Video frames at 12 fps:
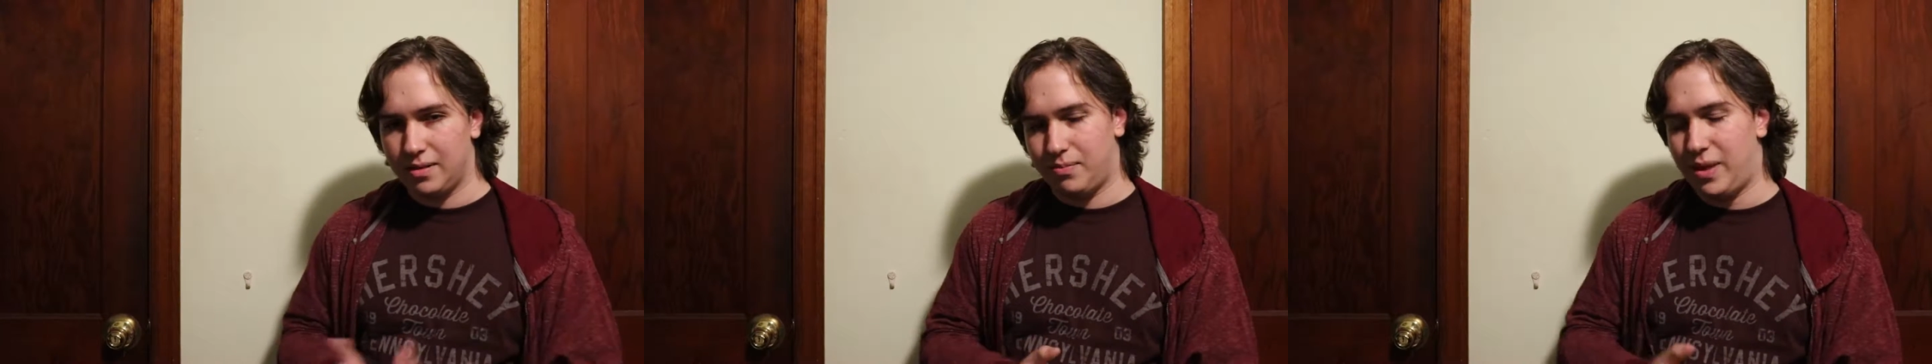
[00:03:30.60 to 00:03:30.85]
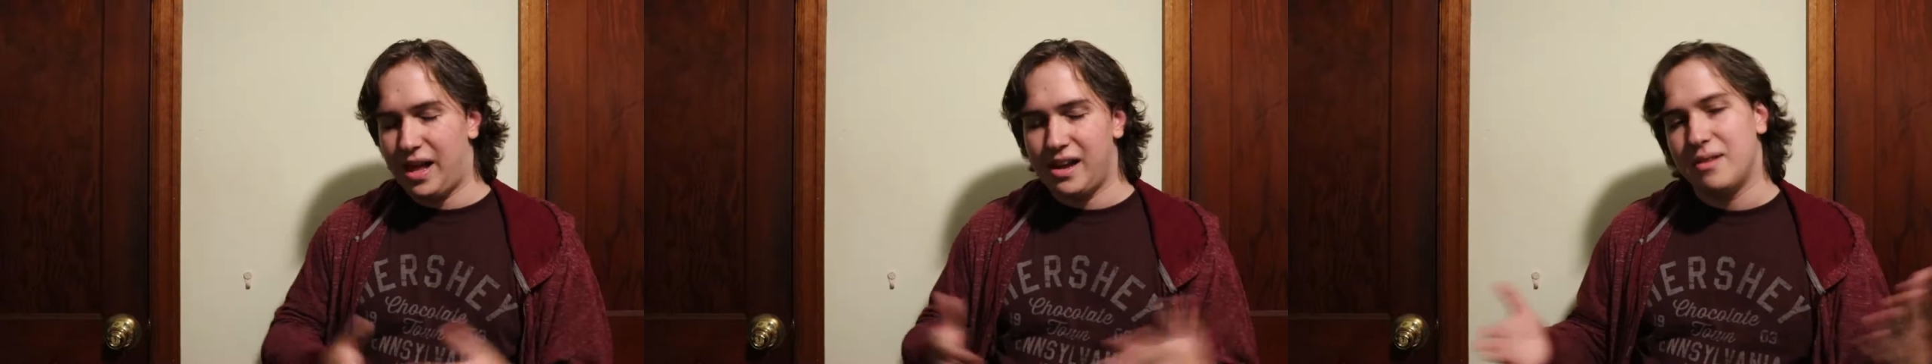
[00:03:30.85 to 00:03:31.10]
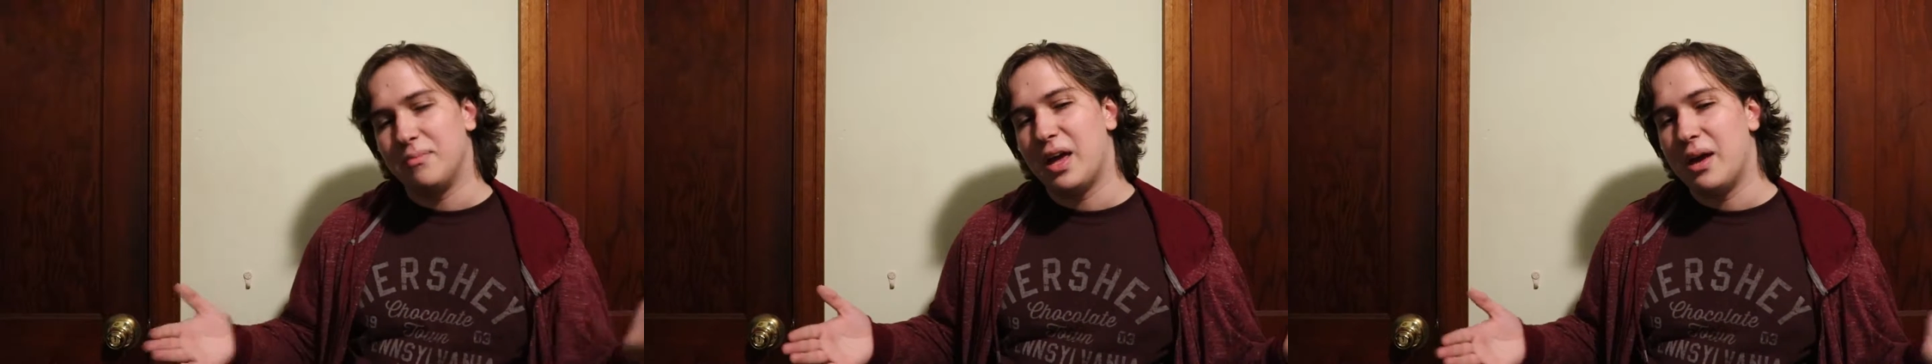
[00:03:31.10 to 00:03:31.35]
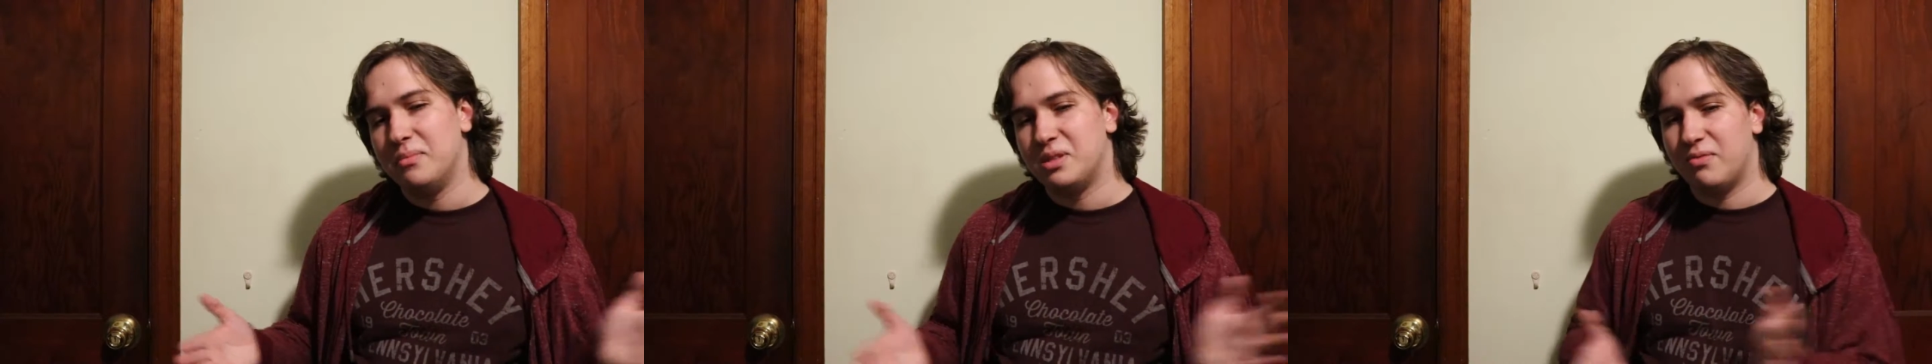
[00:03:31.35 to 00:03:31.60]
Platinum
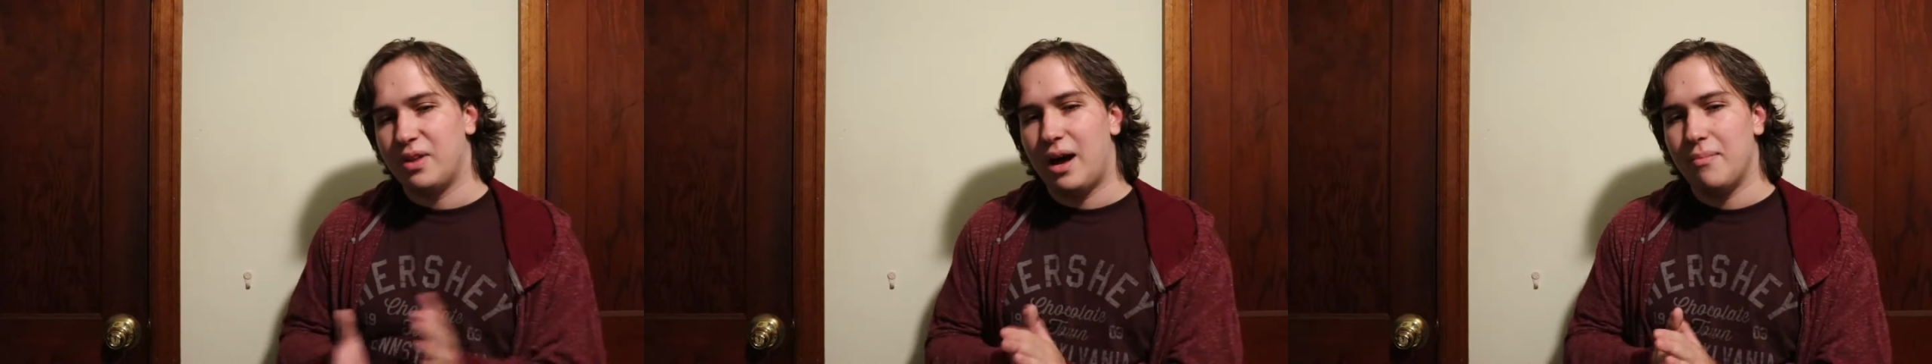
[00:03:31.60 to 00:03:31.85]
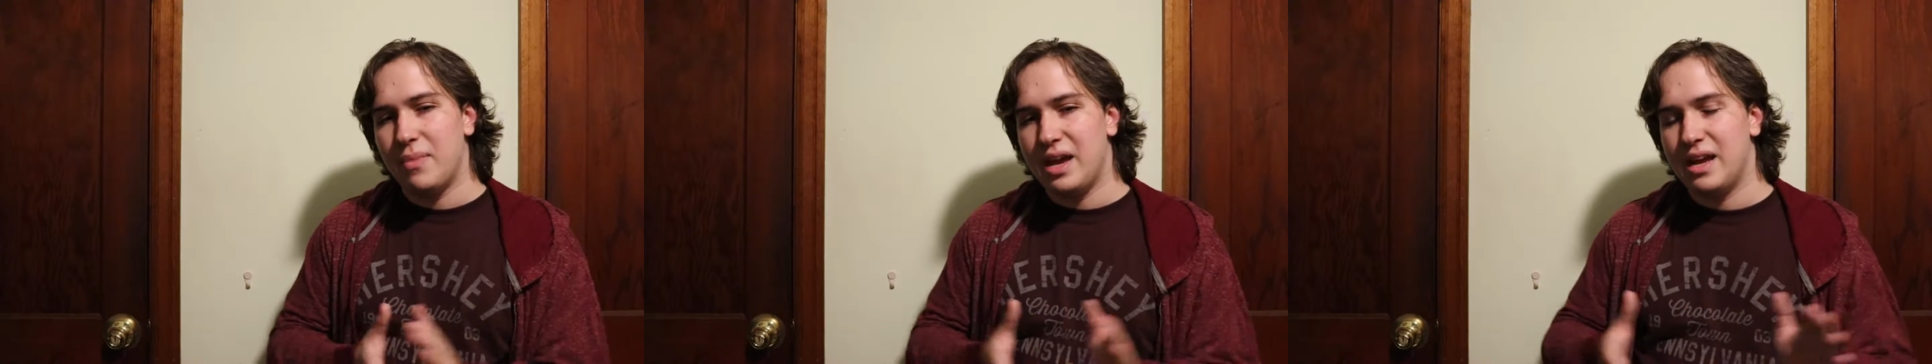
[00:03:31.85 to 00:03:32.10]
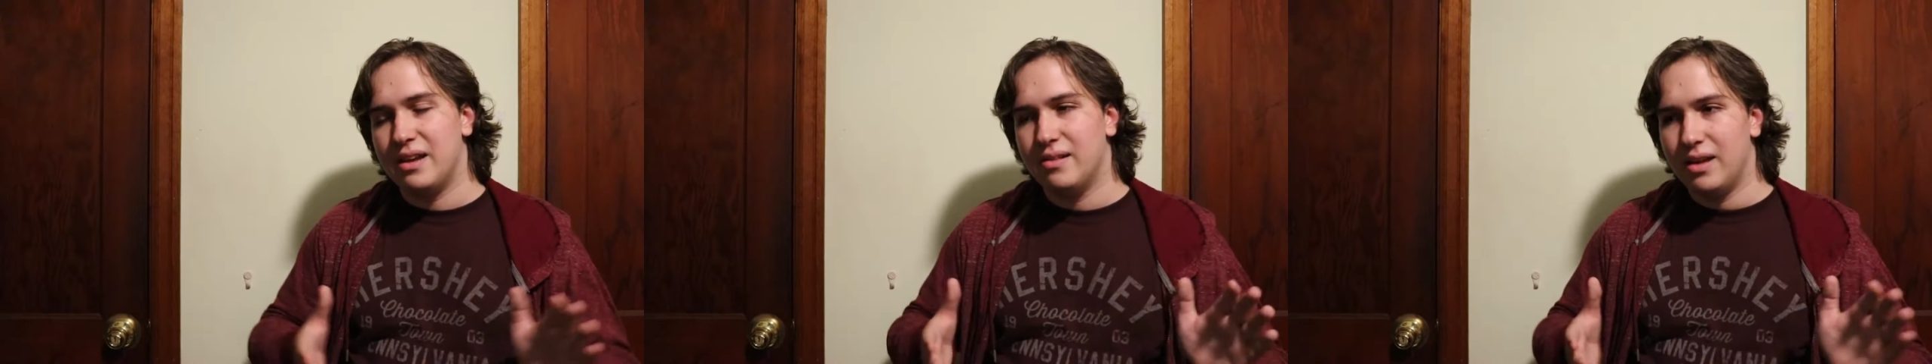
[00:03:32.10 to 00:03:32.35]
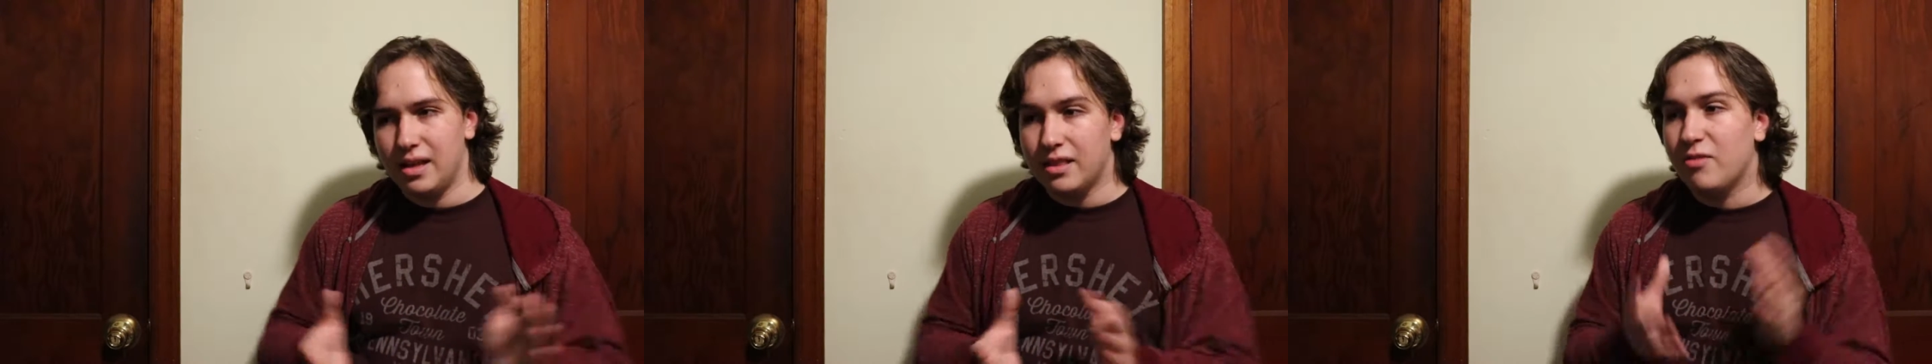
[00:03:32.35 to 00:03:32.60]
Games have not made...
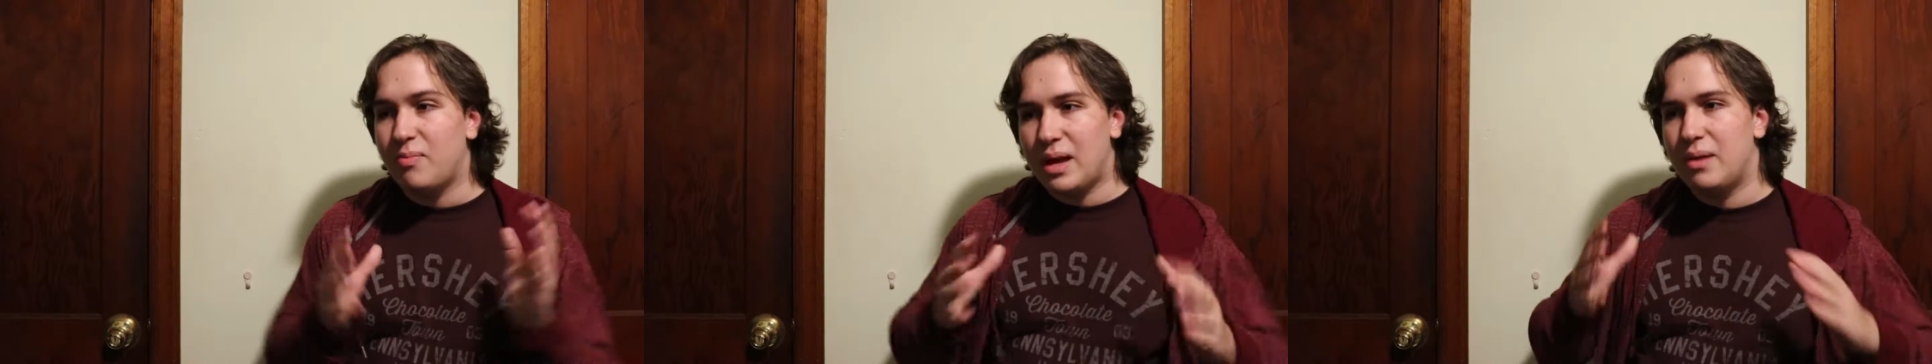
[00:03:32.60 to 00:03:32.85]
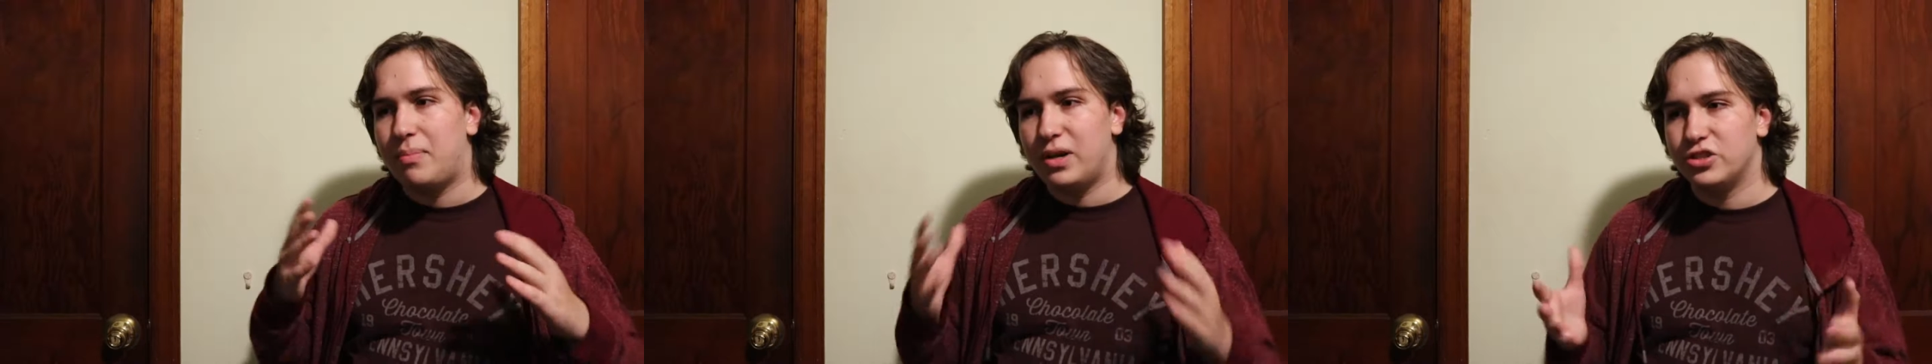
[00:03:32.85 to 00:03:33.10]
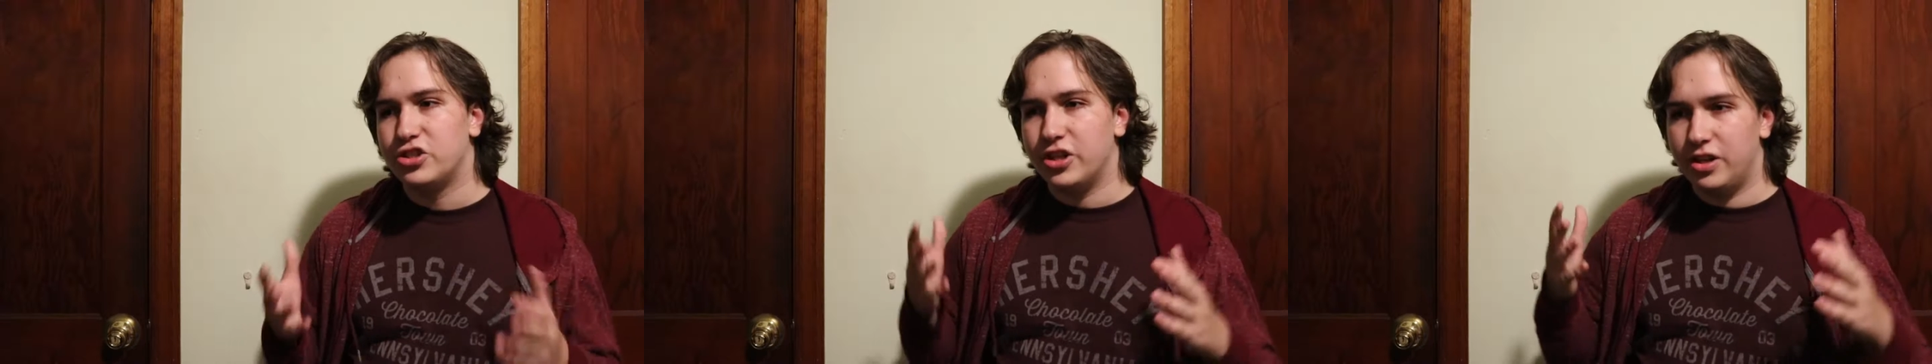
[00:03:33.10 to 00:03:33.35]
They've made a bunch